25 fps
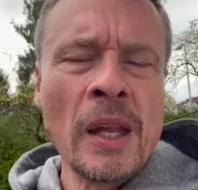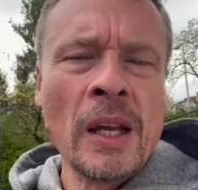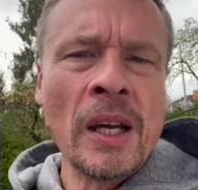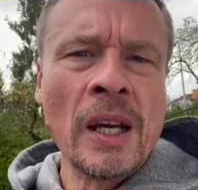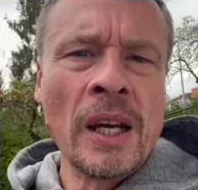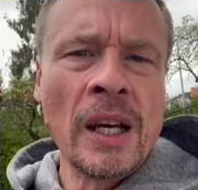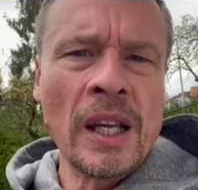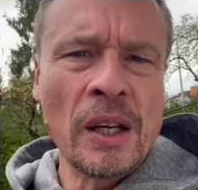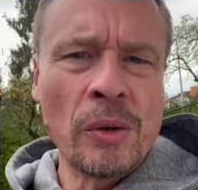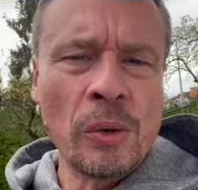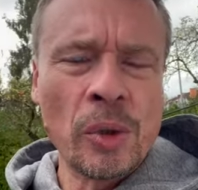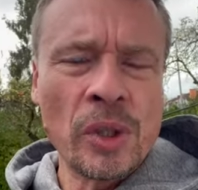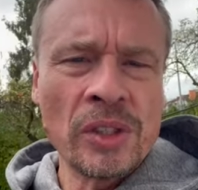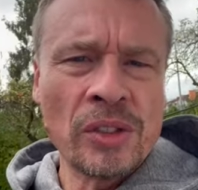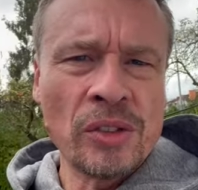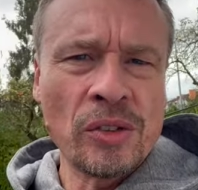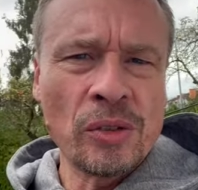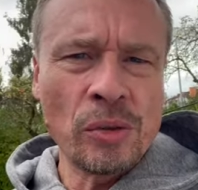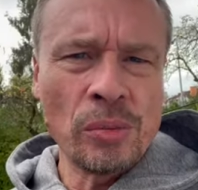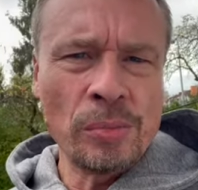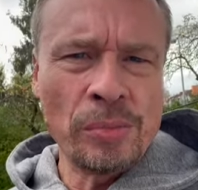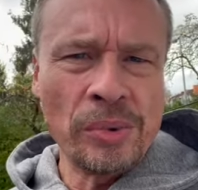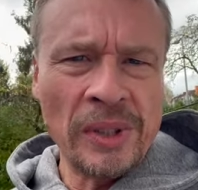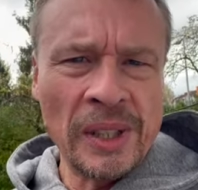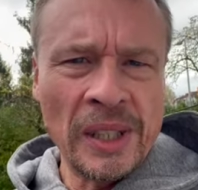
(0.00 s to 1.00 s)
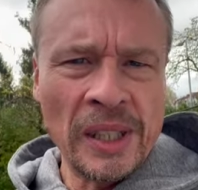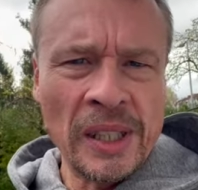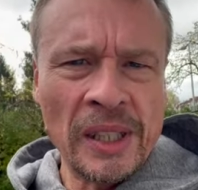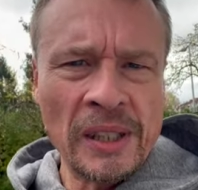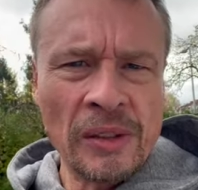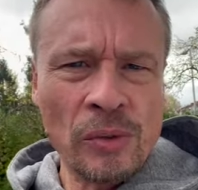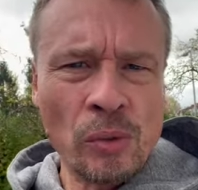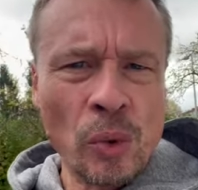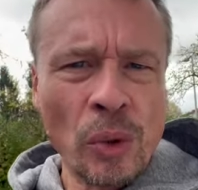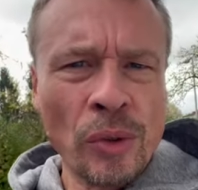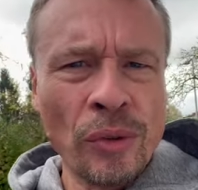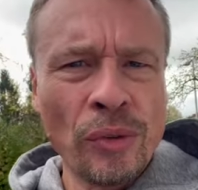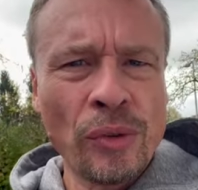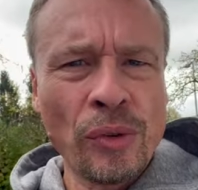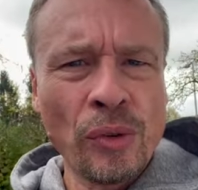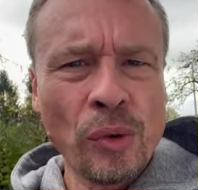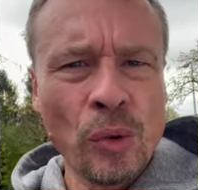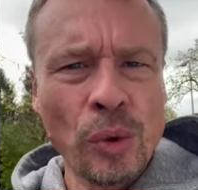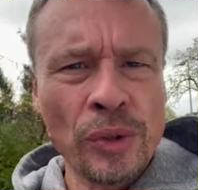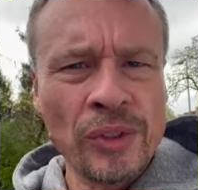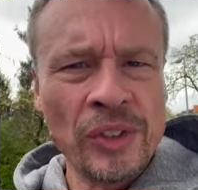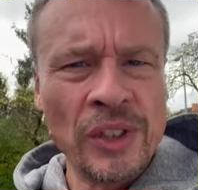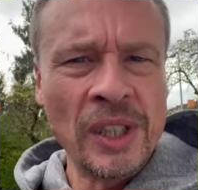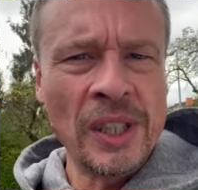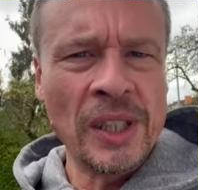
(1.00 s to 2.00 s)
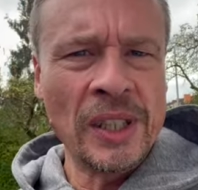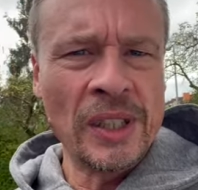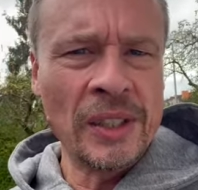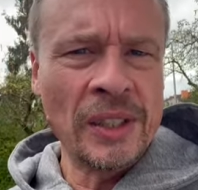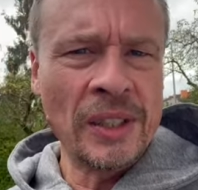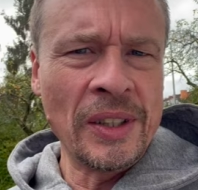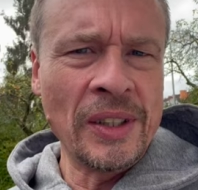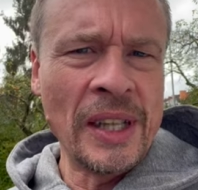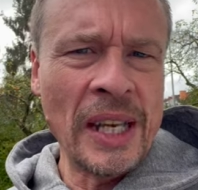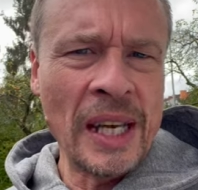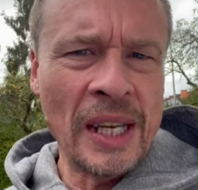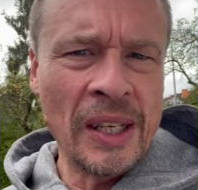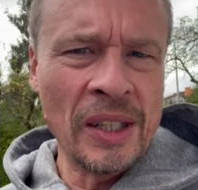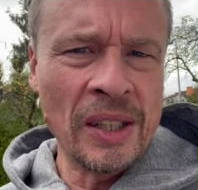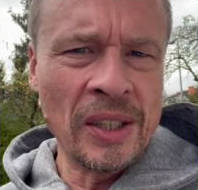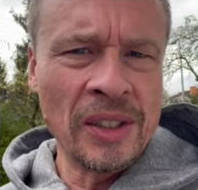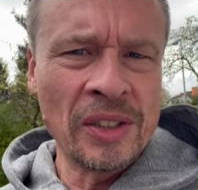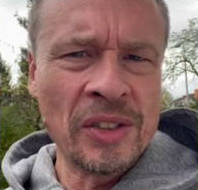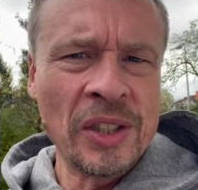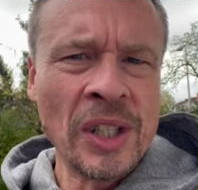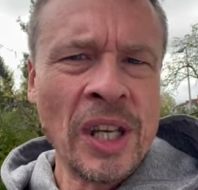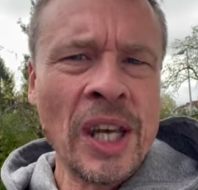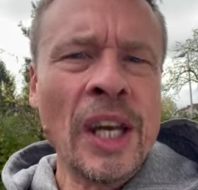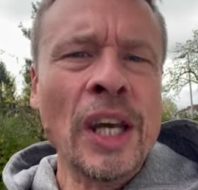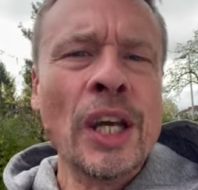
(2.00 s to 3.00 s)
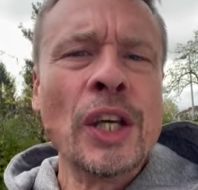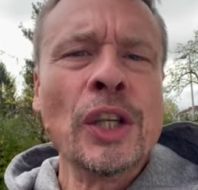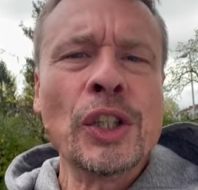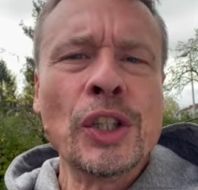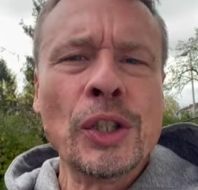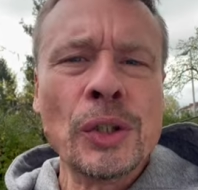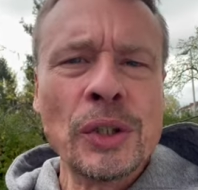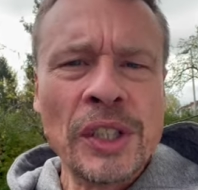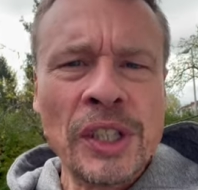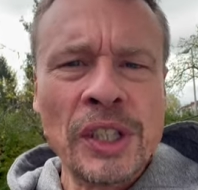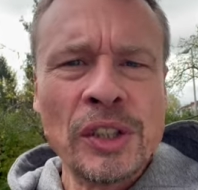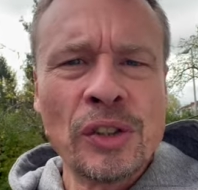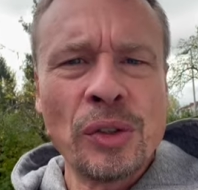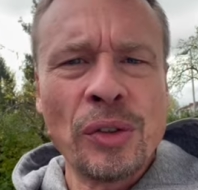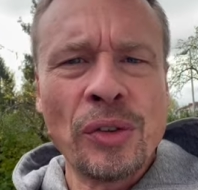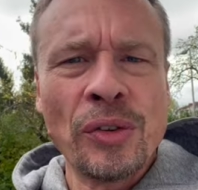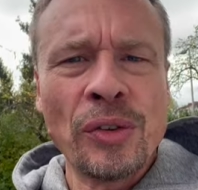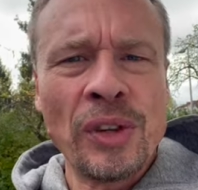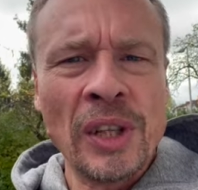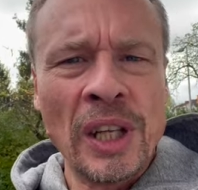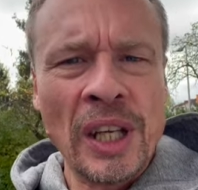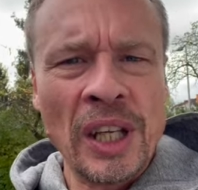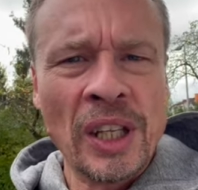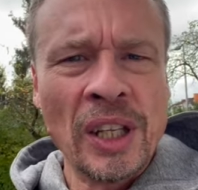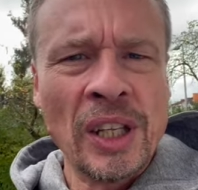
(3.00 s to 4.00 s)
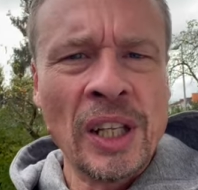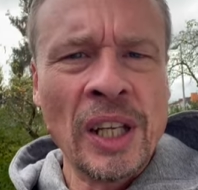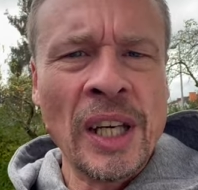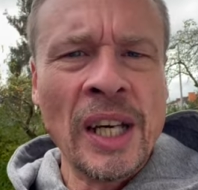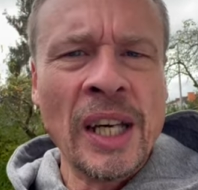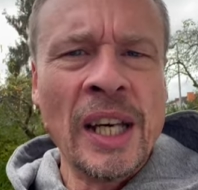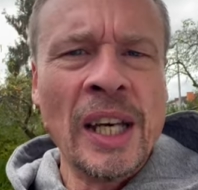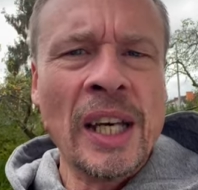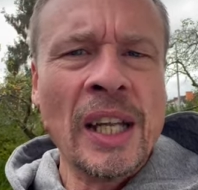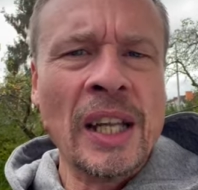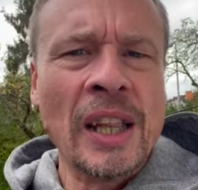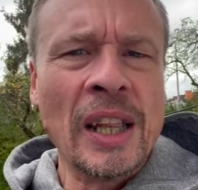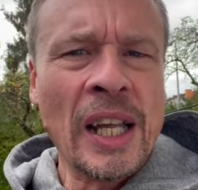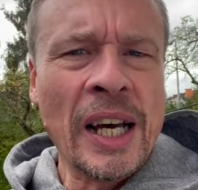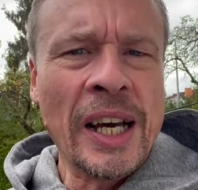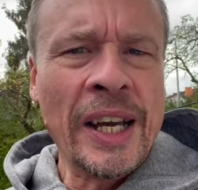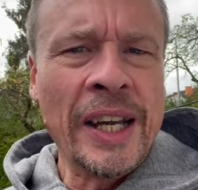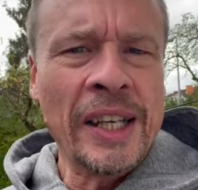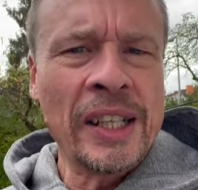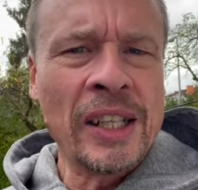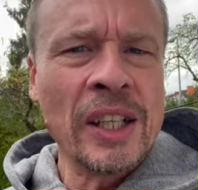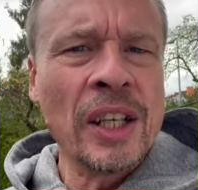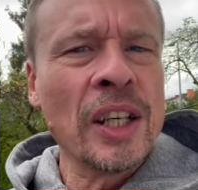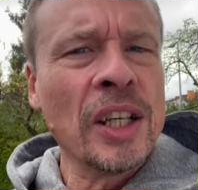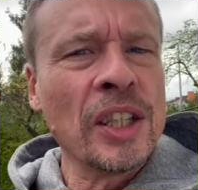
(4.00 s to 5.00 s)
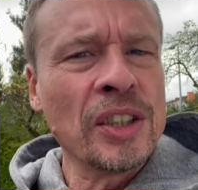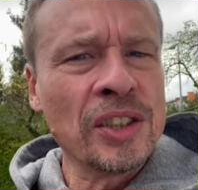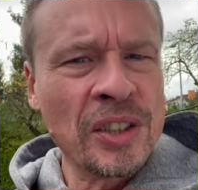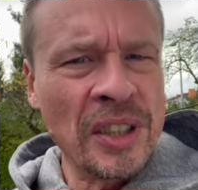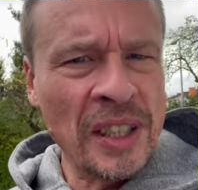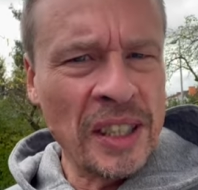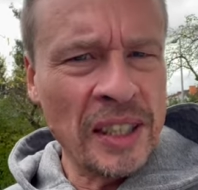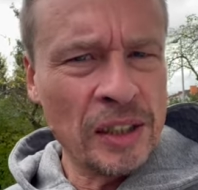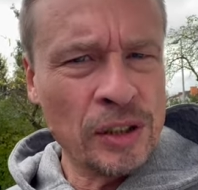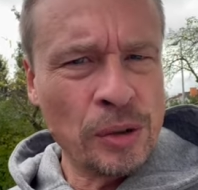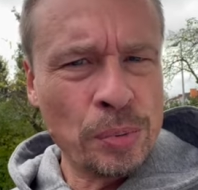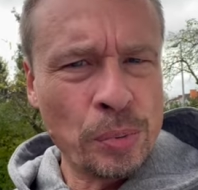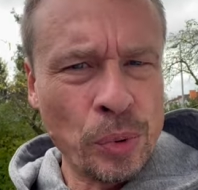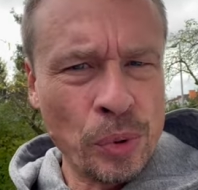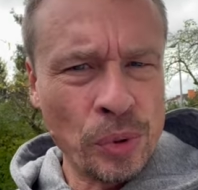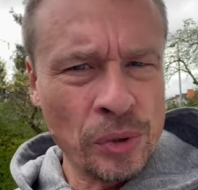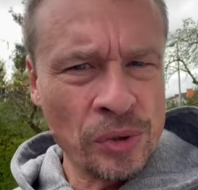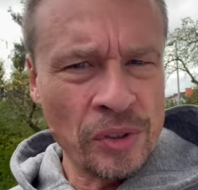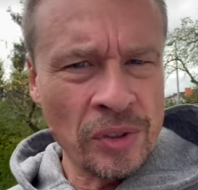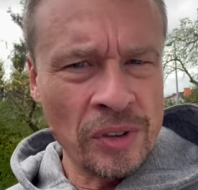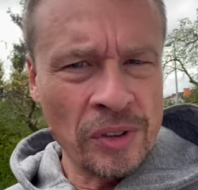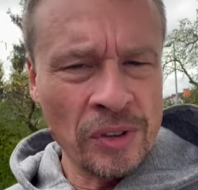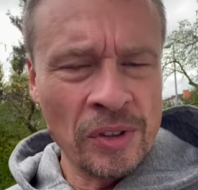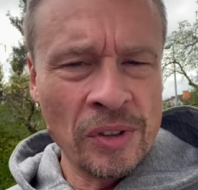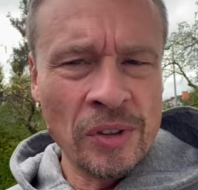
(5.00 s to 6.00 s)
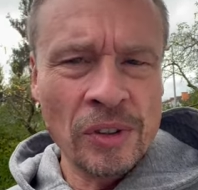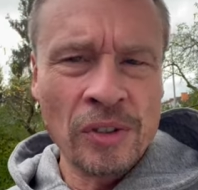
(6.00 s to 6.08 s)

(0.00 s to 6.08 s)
And I wanted to bring in one thought here, and that is you need to think like a salesperson.